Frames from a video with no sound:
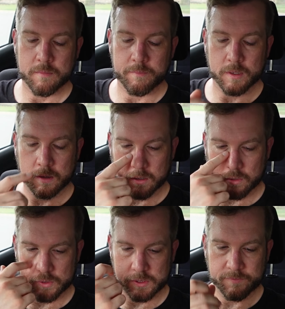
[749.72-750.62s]
But a lot of
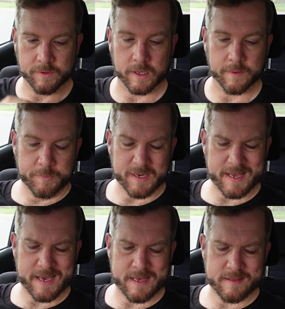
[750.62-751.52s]
crossover there. But
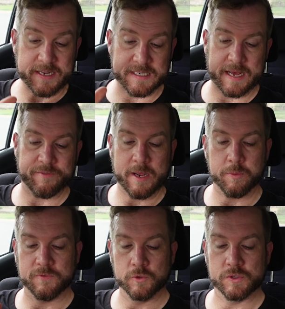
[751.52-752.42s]
yeah, they did have an
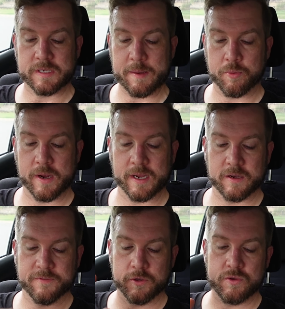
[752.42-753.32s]
April Fool's Day prank
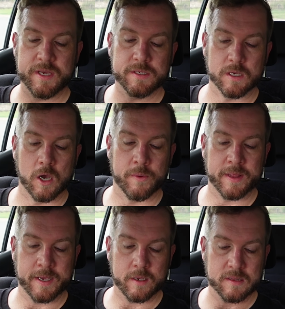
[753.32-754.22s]
a few years ago
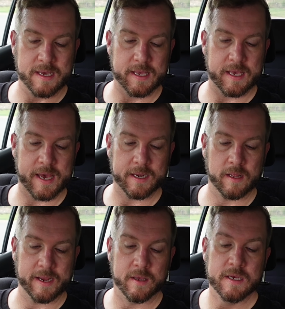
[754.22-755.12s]
where they had,
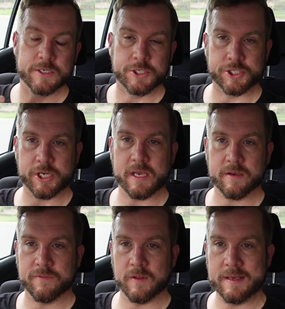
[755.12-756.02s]
like,
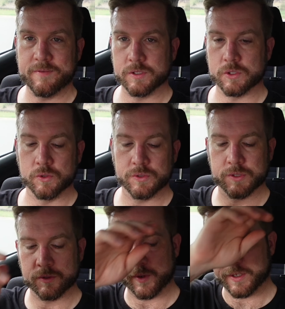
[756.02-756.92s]
shake-flavored
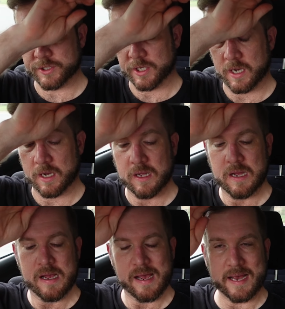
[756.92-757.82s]
sauces, which,
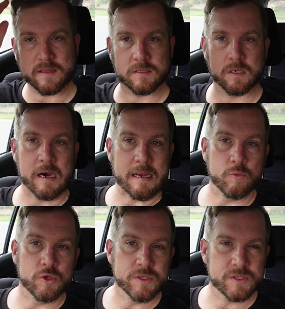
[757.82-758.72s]
at the time
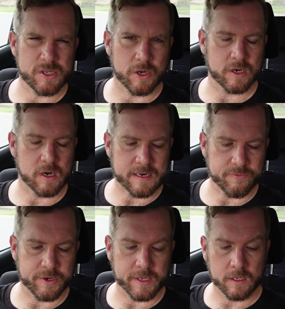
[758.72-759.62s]
was, you know, kind of
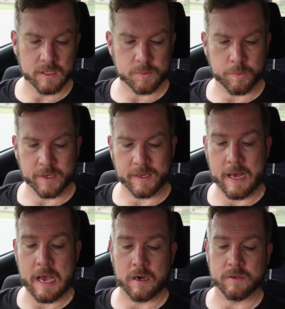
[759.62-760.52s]
ridiculous, but
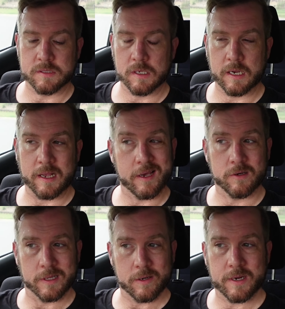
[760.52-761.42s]
now it's like, hang
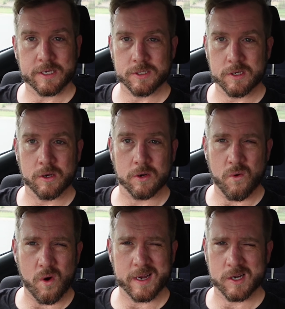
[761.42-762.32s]
on, that would actually go
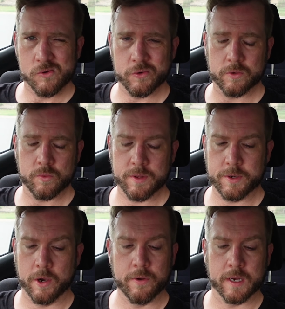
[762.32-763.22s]
quite good with a
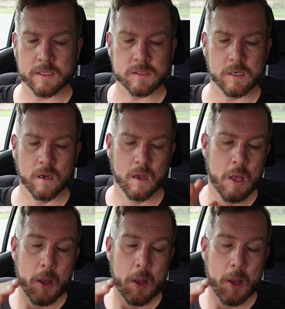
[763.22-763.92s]
donut. So